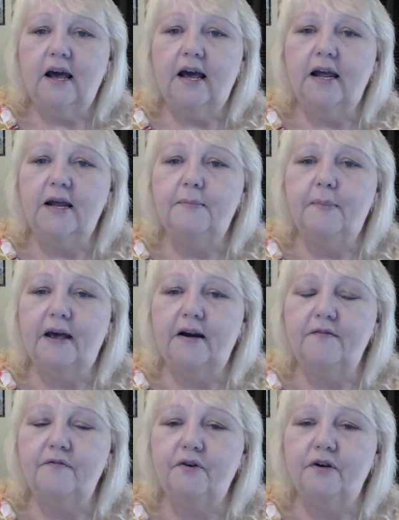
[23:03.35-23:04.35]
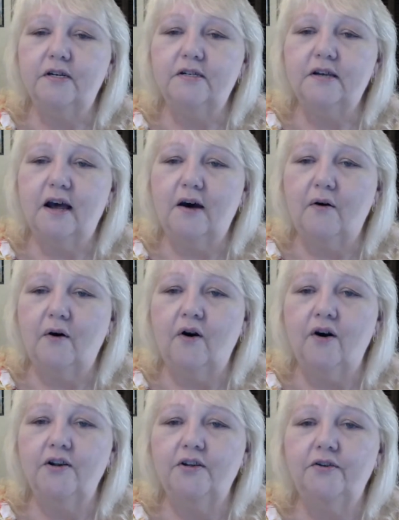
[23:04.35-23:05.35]
Hey, Patty Foot, how
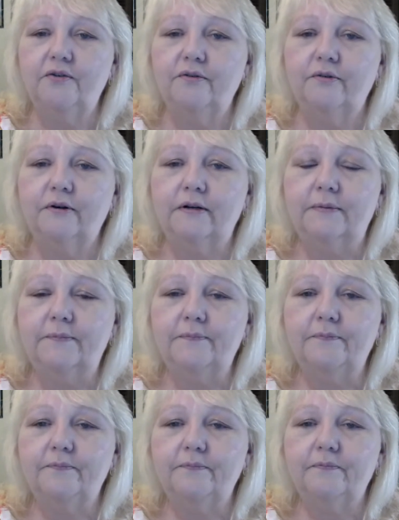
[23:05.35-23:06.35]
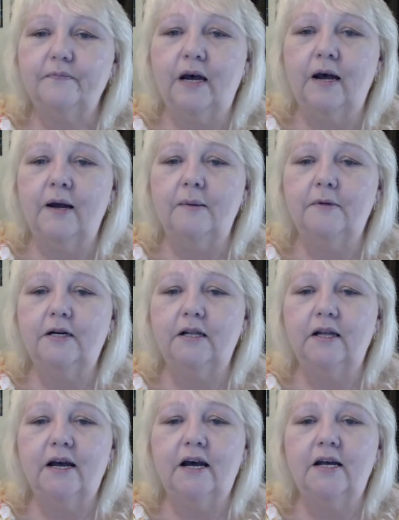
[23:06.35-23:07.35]
are you? I'm
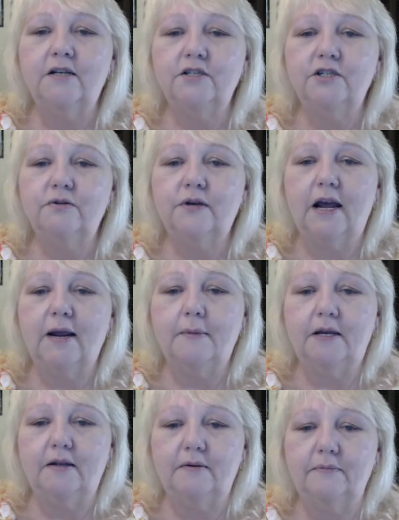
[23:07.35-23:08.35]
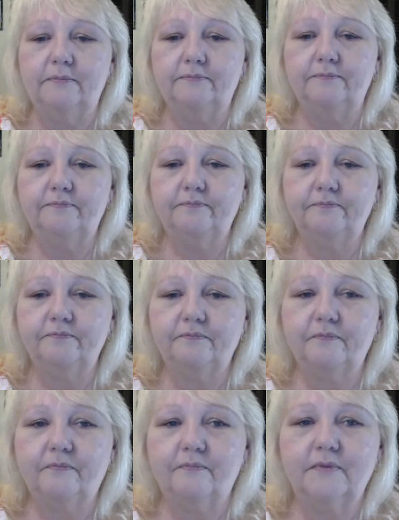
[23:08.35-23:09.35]
glad you came in.
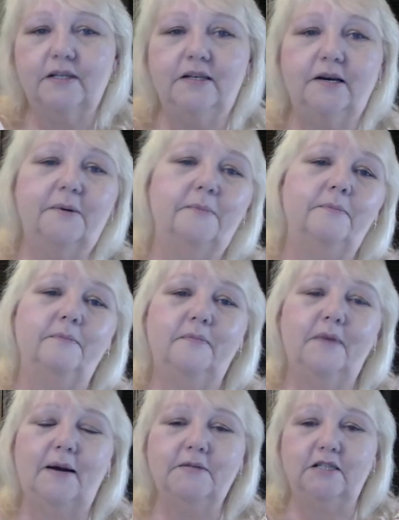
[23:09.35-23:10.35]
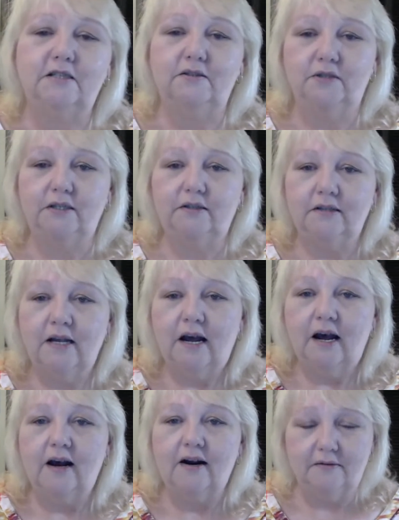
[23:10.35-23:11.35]
Yep, absolutely.
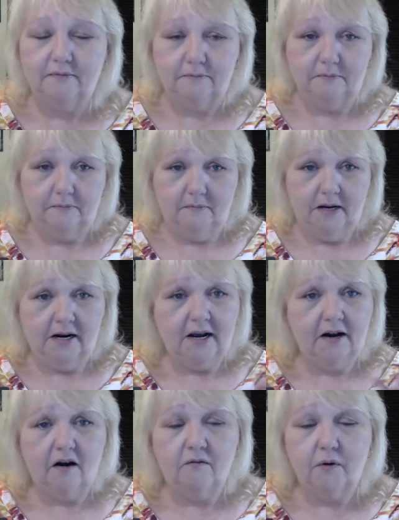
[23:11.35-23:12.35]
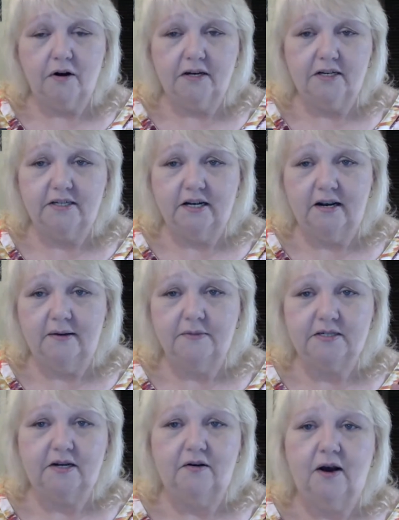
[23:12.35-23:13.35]
I got off working time,
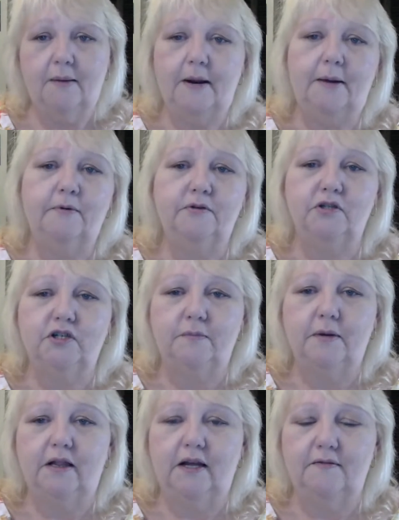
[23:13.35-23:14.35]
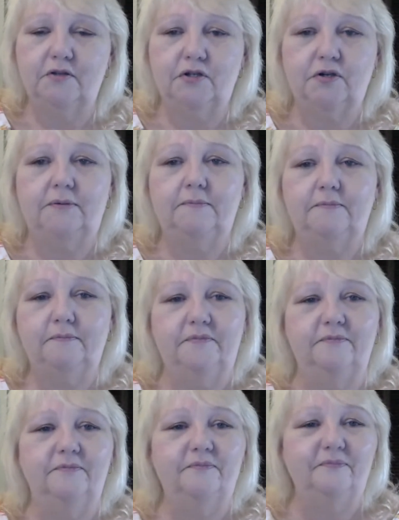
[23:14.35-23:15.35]
so I'm able to do my live stream.
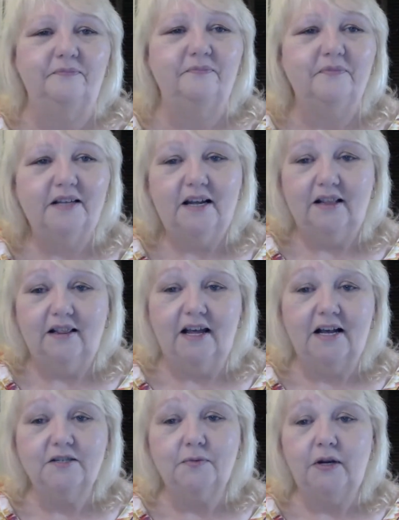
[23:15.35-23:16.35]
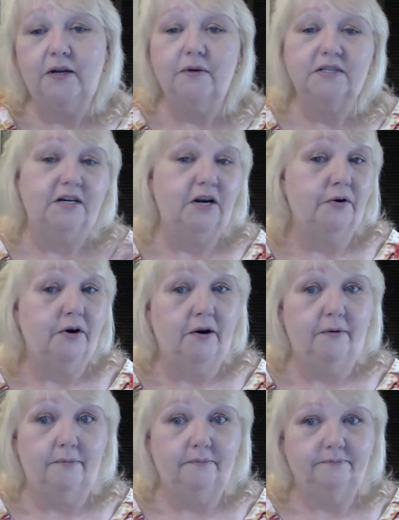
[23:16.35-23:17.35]
Last week was a
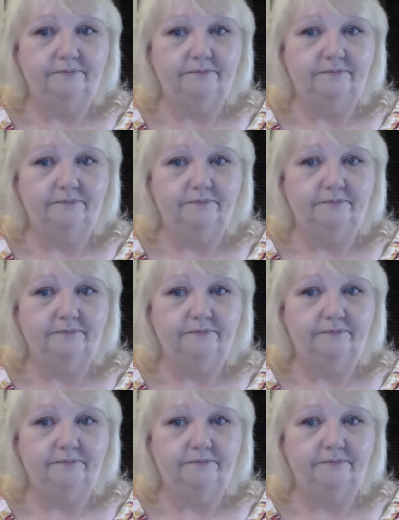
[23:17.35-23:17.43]
no-go.